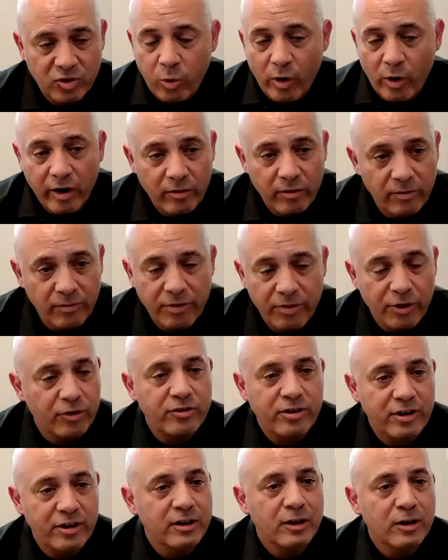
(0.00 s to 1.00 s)
12,
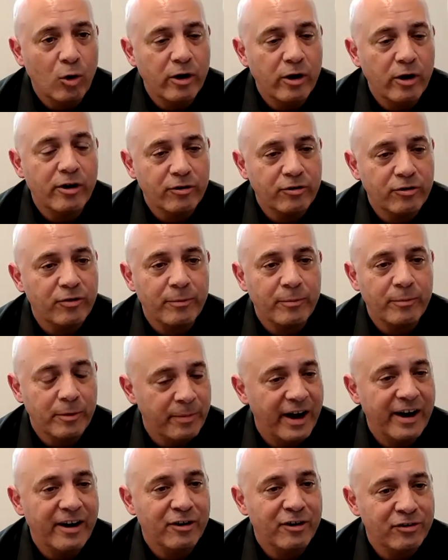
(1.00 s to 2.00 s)
13 lawyers from the
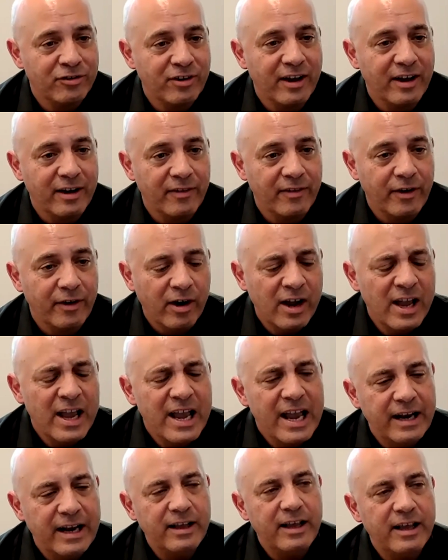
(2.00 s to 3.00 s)
buyer side on there.
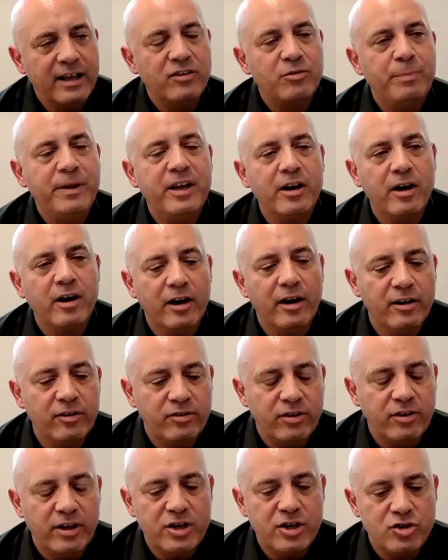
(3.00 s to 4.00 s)
And it's
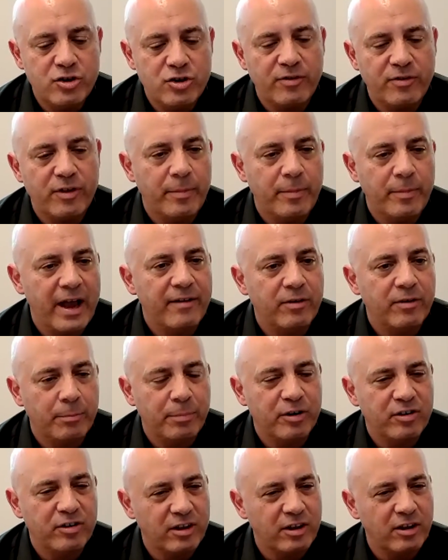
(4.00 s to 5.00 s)
because each of them have a
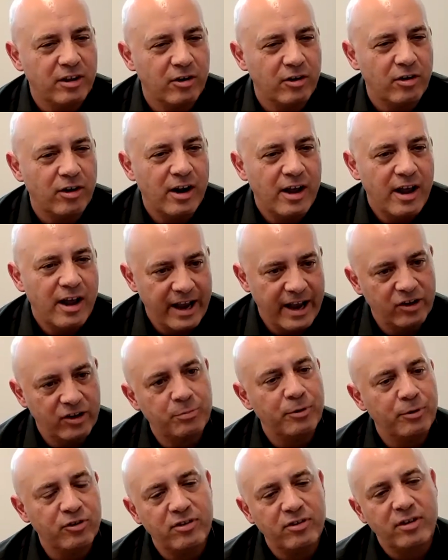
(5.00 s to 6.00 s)
particular
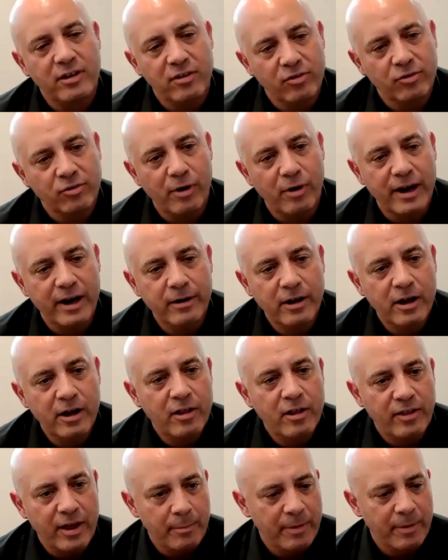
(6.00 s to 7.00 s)
expertise, right?
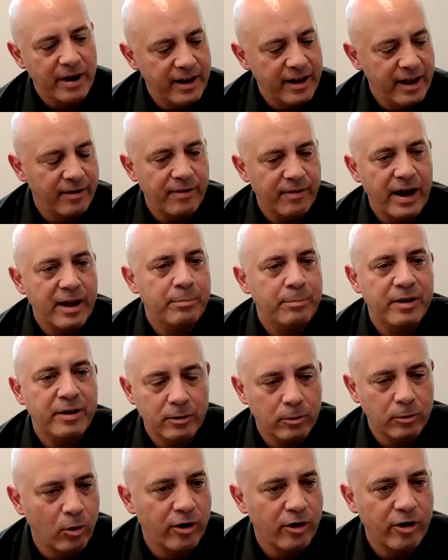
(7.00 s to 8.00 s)
They might have
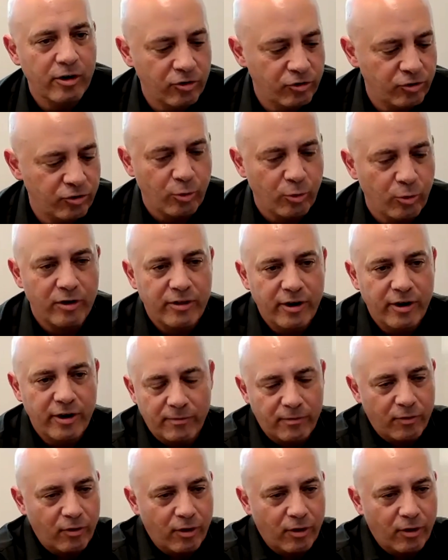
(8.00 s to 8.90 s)
IP lawyers who are there